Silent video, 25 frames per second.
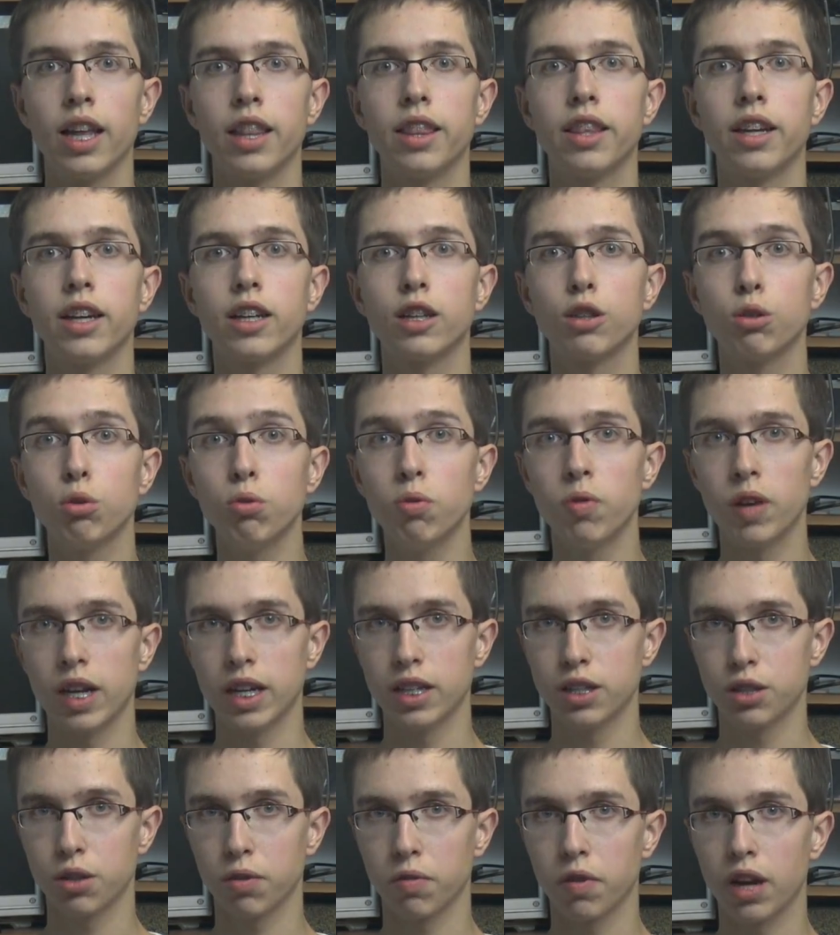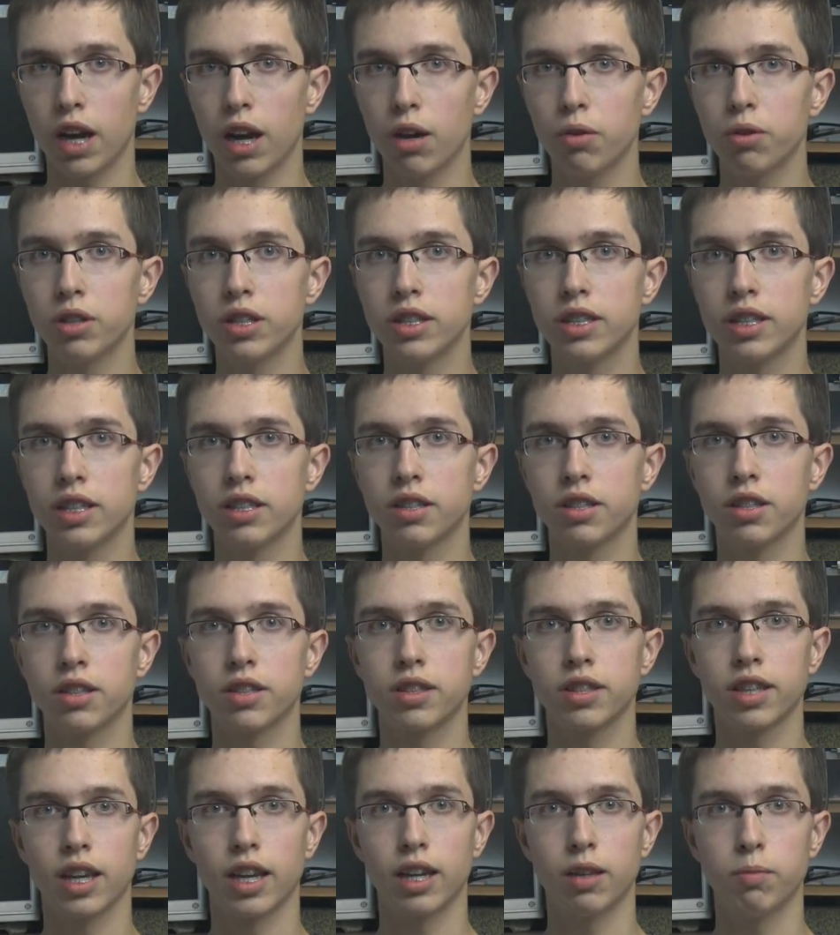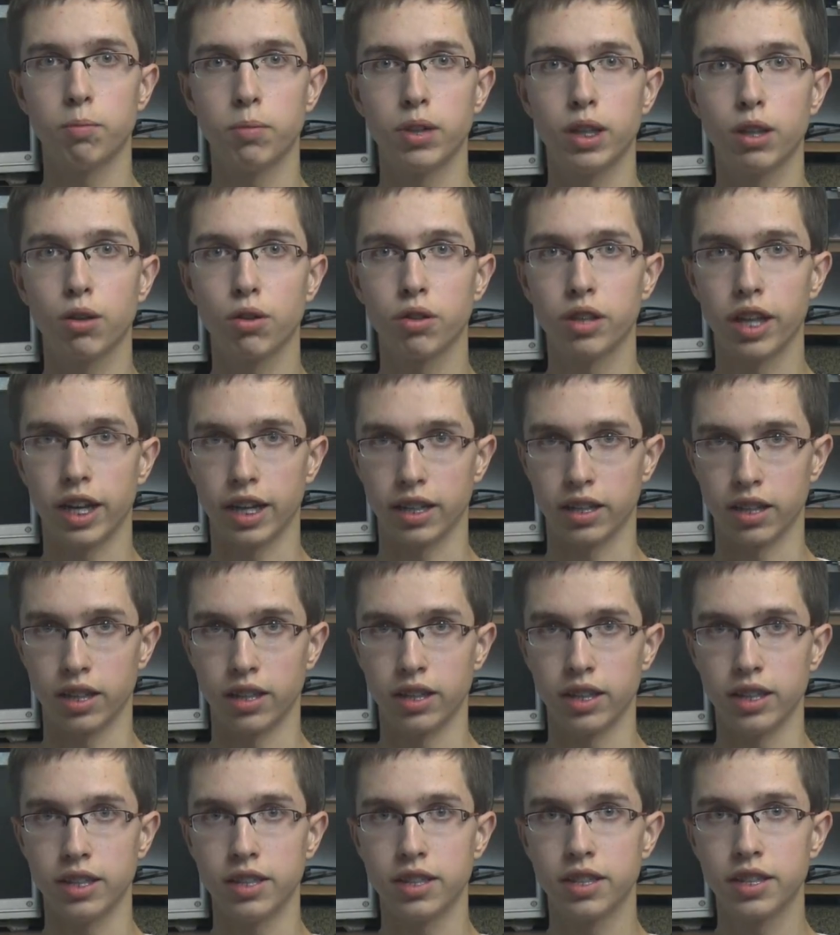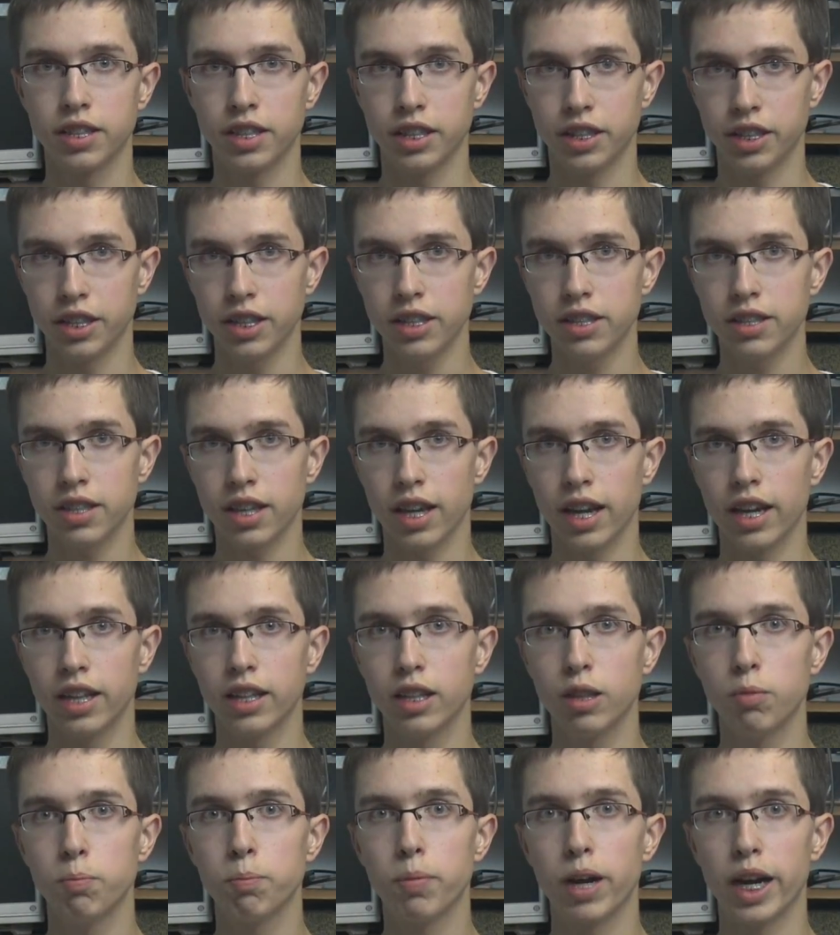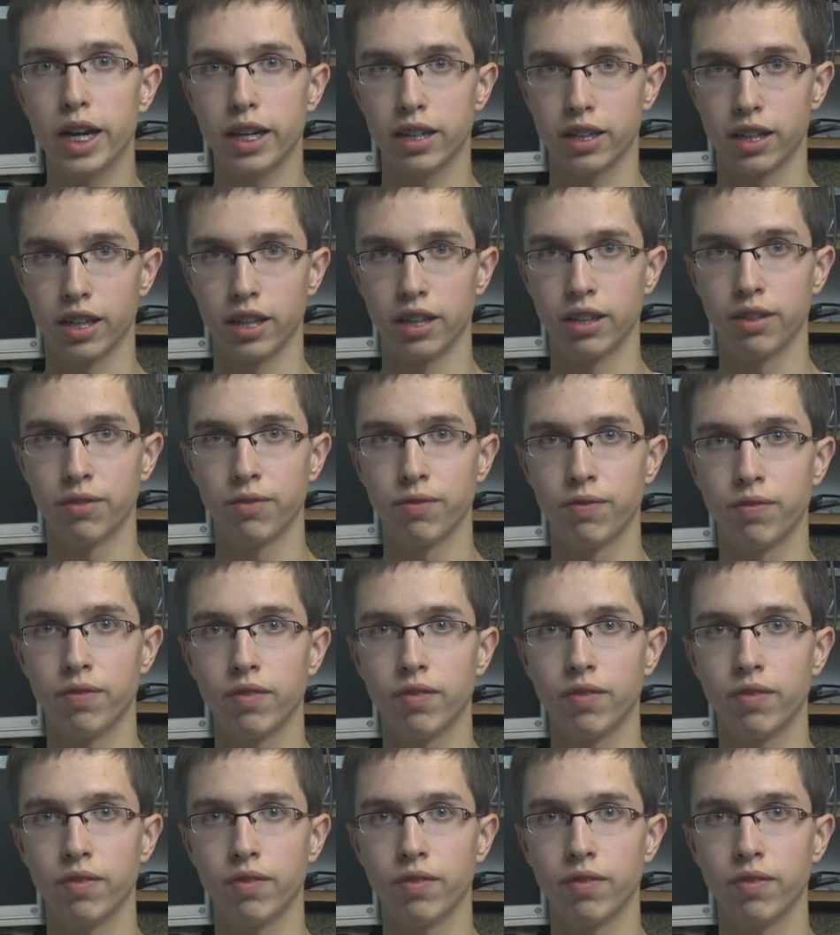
There are two ways of how resistors can be connected, in series and in parallel.